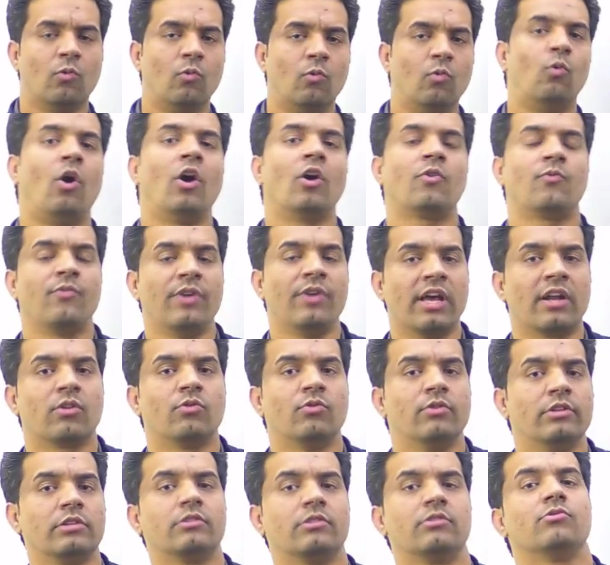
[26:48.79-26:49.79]
What we are
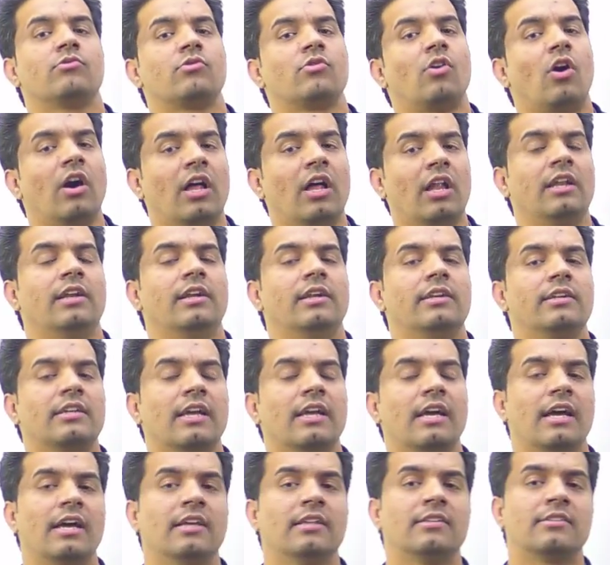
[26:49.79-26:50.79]
going to call it
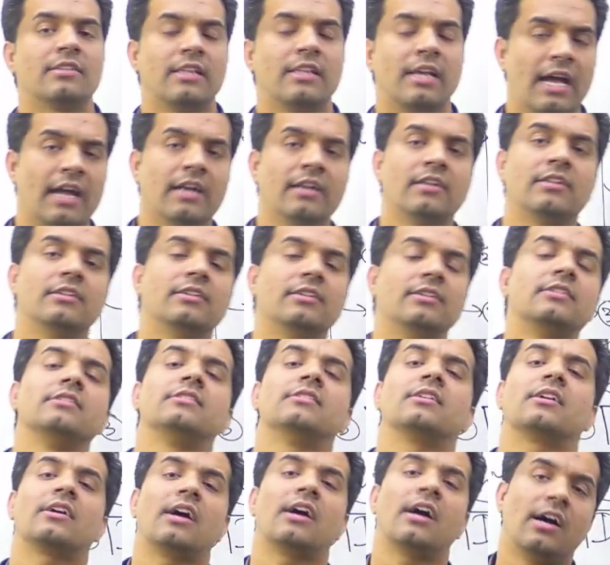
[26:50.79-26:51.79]
as that it
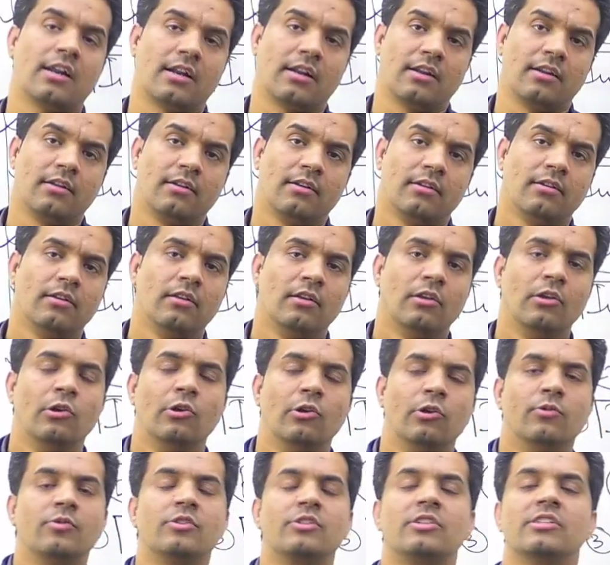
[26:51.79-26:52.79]
is a car,
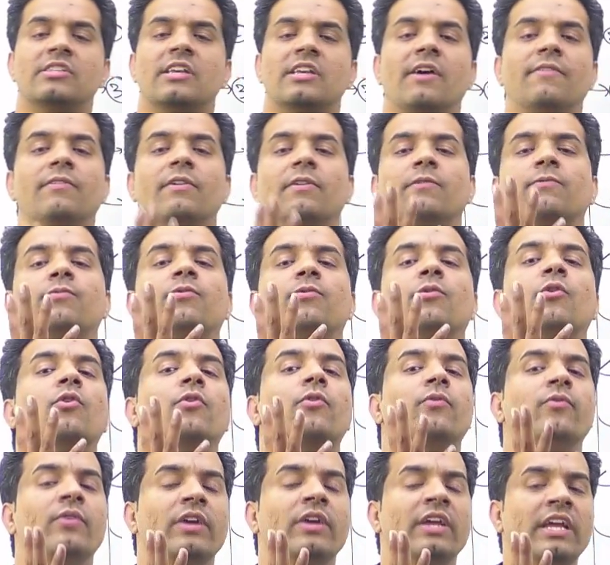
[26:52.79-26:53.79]
which is having
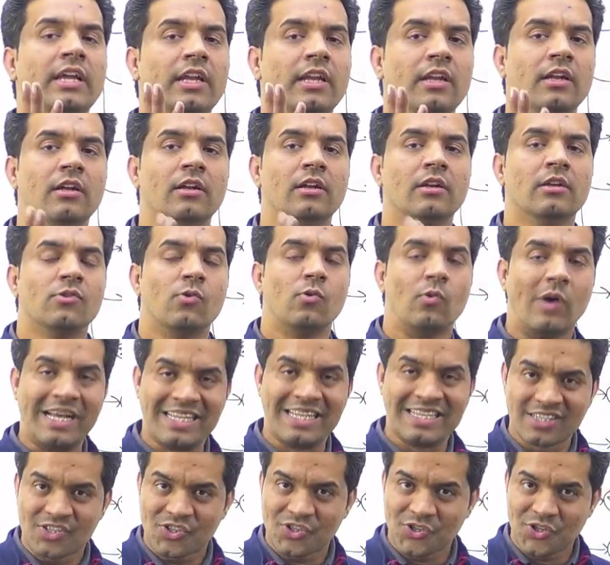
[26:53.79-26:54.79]
4 wheel,
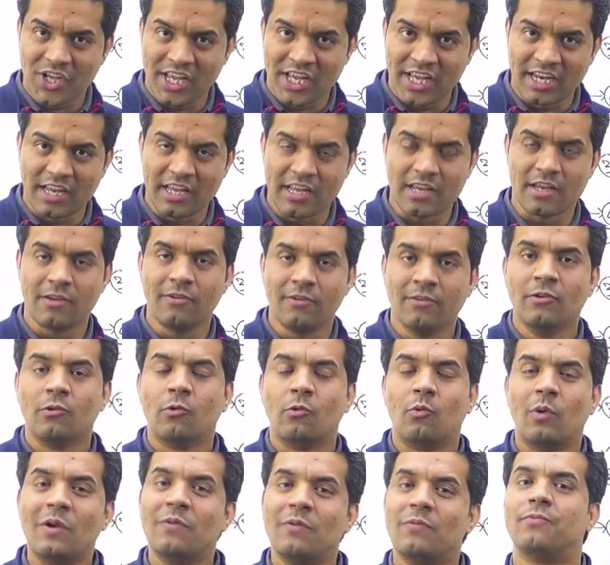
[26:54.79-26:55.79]
1 steering,
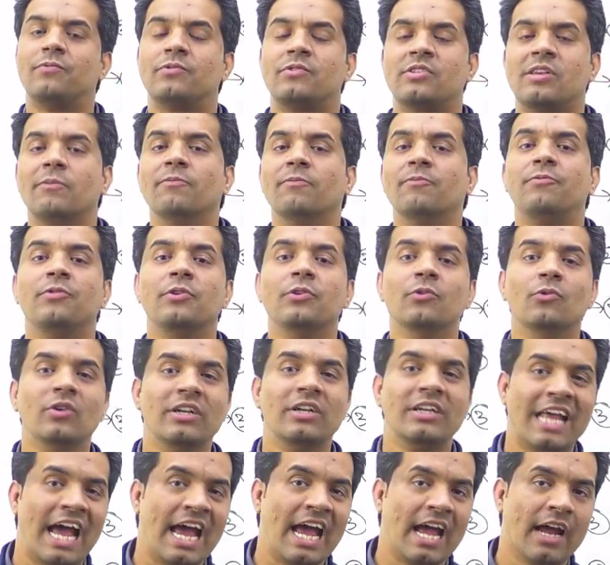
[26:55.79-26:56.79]
some
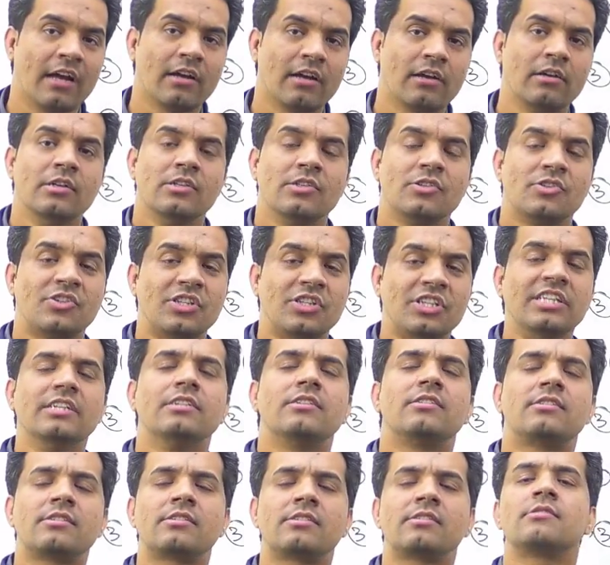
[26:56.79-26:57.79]
fuel tank,
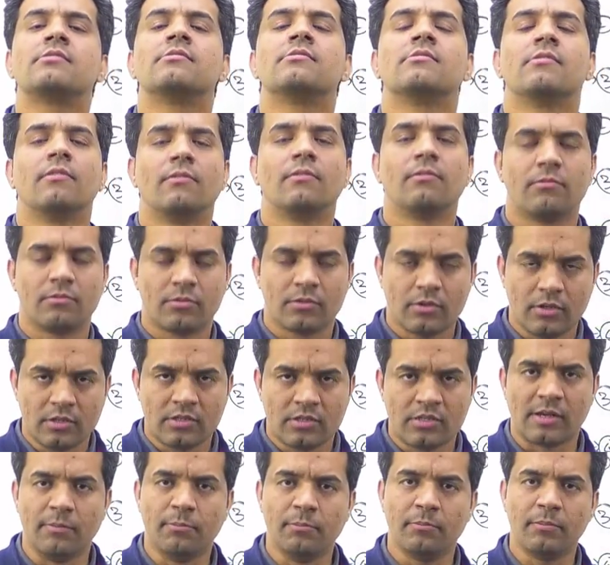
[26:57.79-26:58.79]
seats,
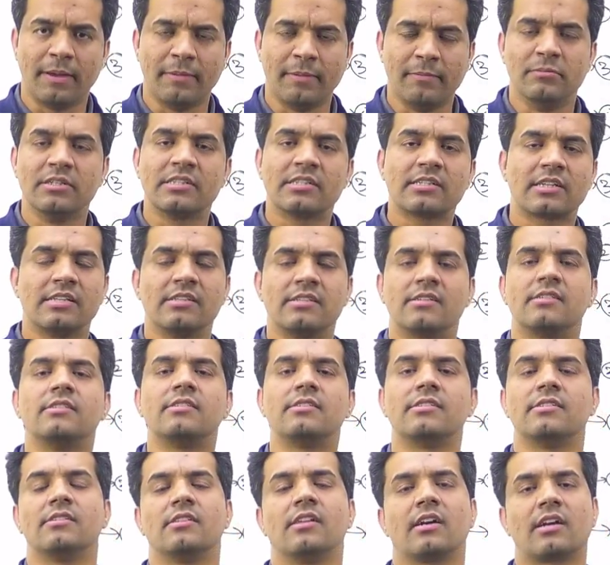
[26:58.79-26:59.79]
some members can
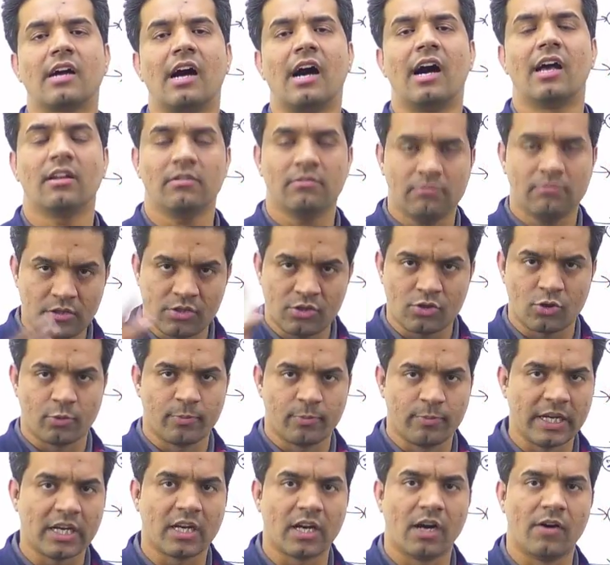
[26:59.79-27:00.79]
sit in the car, it
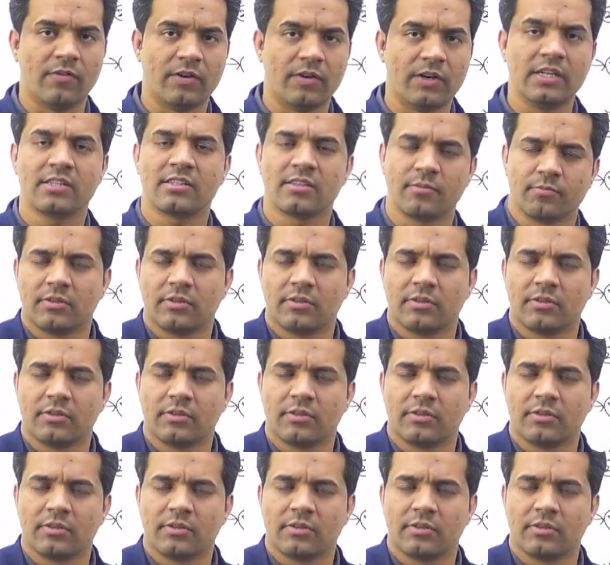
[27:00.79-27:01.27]
should be covered,